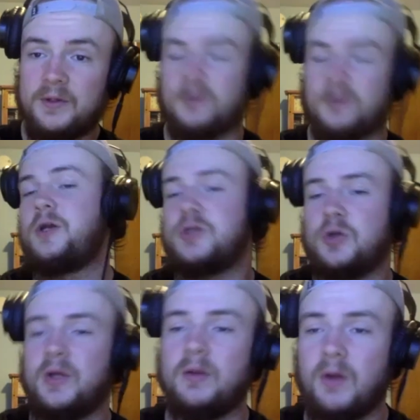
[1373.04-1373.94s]
or you could do
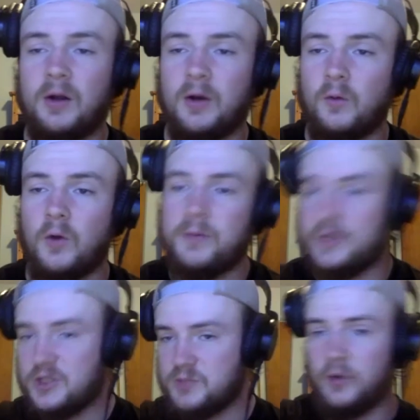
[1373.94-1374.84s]
like a longer rope, you
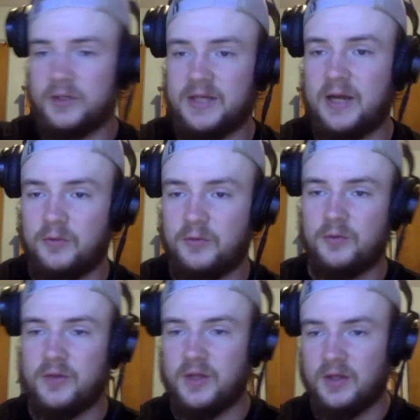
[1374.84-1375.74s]
can just pull it down through
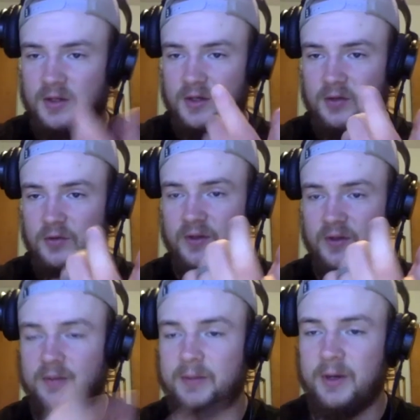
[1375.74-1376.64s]
like
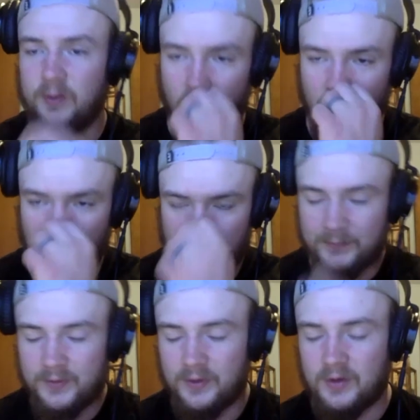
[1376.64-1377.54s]
the metal hole
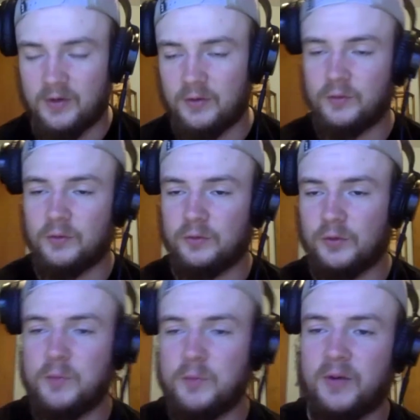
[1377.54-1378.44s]
or
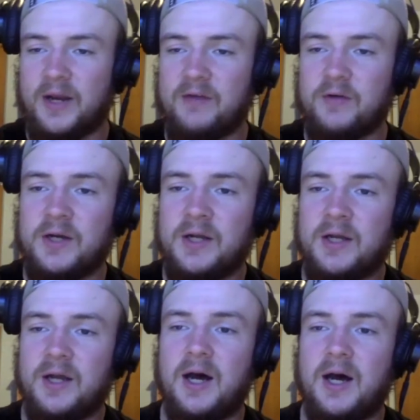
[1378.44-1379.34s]
loop or whatever.
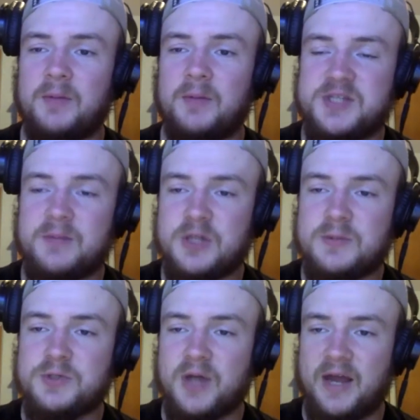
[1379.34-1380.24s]
But some
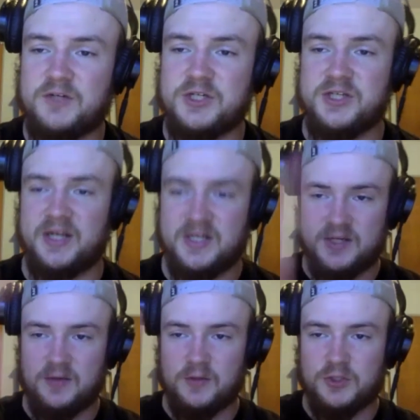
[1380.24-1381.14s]
gyms will have just like a
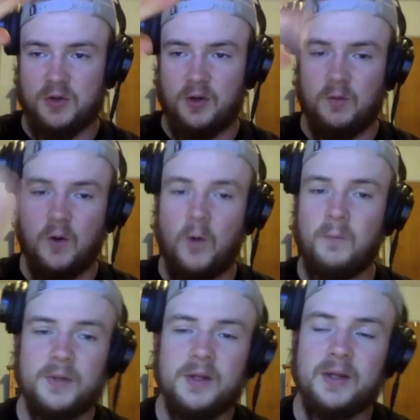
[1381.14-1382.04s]
single shorter rope.
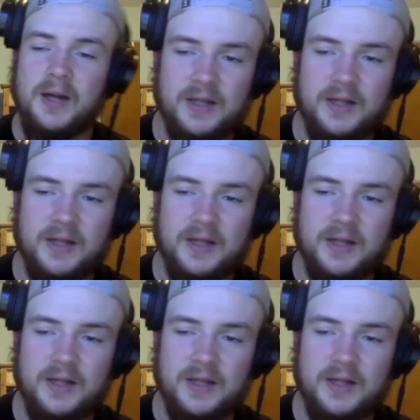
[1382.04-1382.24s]
And I